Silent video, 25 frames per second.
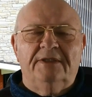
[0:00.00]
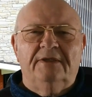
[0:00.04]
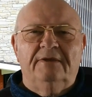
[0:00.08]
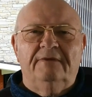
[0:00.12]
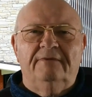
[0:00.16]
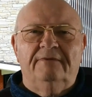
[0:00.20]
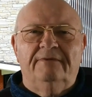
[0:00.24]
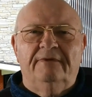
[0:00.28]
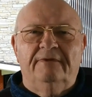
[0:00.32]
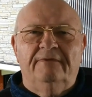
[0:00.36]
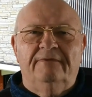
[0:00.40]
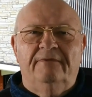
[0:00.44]

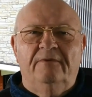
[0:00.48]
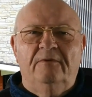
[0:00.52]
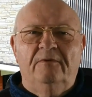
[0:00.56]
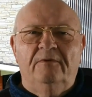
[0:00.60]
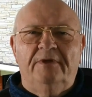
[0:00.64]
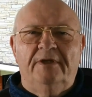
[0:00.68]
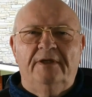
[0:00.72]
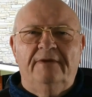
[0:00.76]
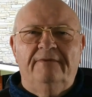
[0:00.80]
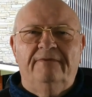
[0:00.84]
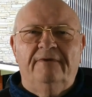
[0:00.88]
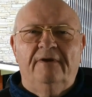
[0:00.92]
it for
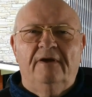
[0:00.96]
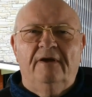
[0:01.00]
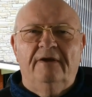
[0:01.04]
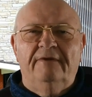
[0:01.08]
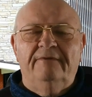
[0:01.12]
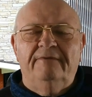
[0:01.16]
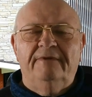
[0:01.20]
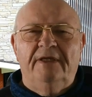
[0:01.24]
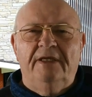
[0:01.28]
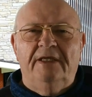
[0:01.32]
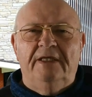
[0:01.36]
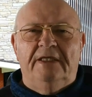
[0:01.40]

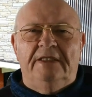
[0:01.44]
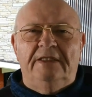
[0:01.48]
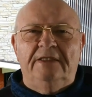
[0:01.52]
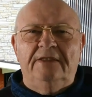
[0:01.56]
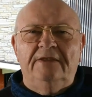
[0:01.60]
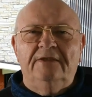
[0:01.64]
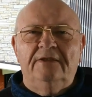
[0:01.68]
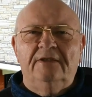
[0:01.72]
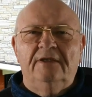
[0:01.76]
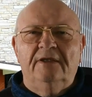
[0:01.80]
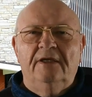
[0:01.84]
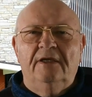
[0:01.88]
45
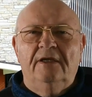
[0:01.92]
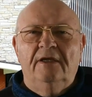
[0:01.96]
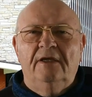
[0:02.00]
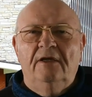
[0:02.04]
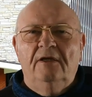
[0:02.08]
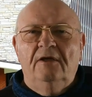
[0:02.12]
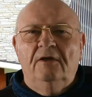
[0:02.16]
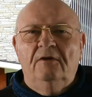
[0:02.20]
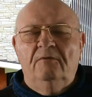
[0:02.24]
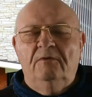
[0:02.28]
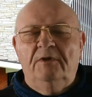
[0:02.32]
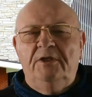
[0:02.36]
years.
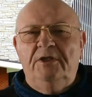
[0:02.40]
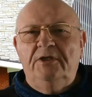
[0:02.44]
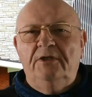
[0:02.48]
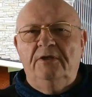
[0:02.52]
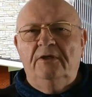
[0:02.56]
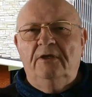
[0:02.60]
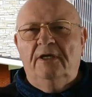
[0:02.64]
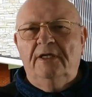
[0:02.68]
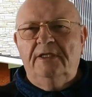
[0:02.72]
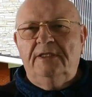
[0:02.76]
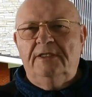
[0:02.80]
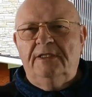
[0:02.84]
Would you
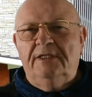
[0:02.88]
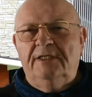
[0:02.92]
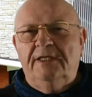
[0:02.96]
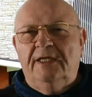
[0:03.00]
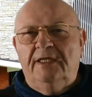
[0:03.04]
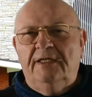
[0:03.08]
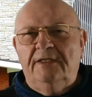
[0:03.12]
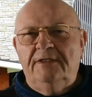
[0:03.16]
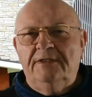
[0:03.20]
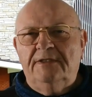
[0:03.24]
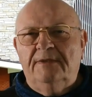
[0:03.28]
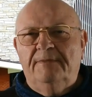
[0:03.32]
like to
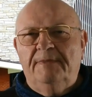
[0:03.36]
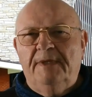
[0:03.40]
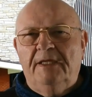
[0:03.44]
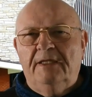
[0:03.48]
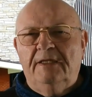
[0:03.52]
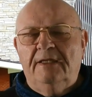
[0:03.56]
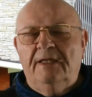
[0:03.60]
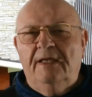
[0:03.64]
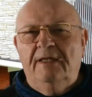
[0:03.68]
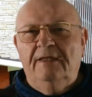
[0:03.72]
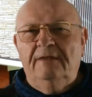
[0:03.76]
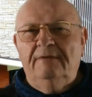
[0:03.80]
tell us
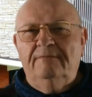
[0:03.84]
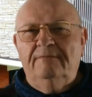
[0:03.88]
about that?